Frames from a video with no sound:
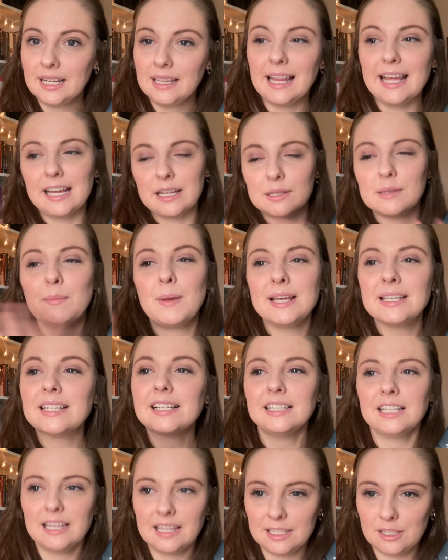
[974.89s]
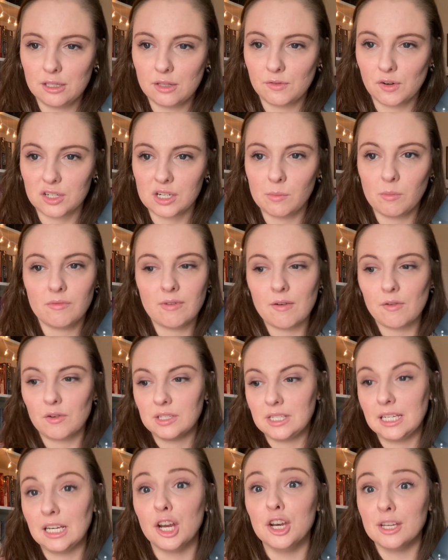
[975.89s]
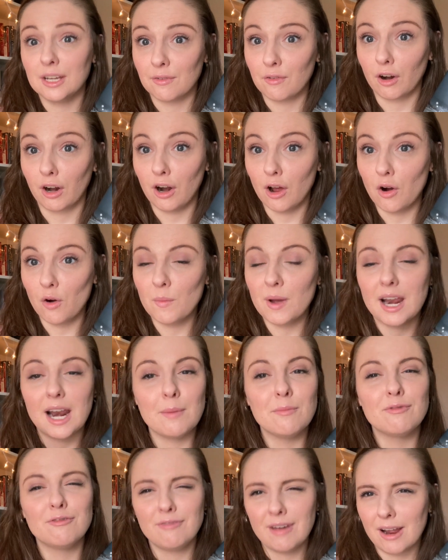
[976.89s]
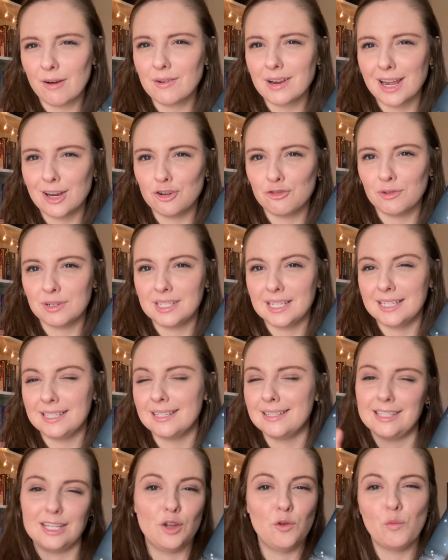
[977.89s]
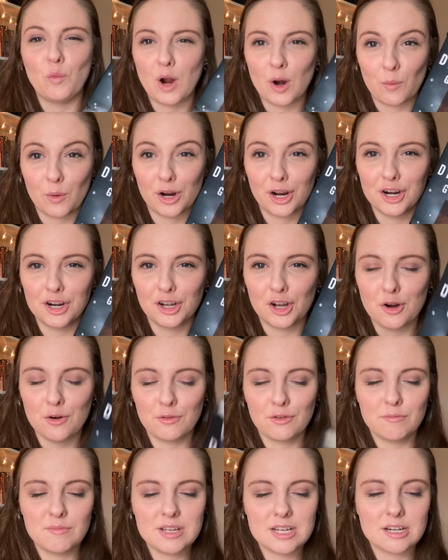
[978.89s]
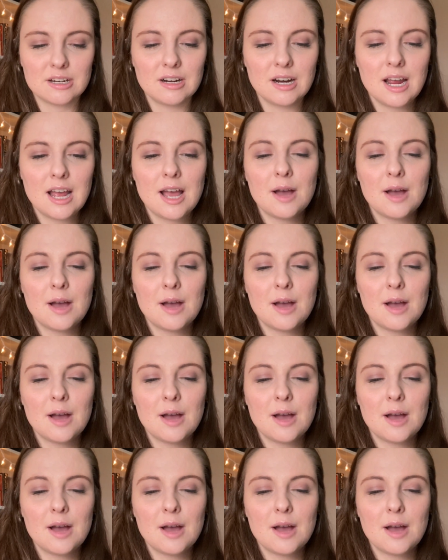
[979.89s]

Like, basically, this is the first time we've ever seen a different home, and I'm very interested to see where we're going to go from here.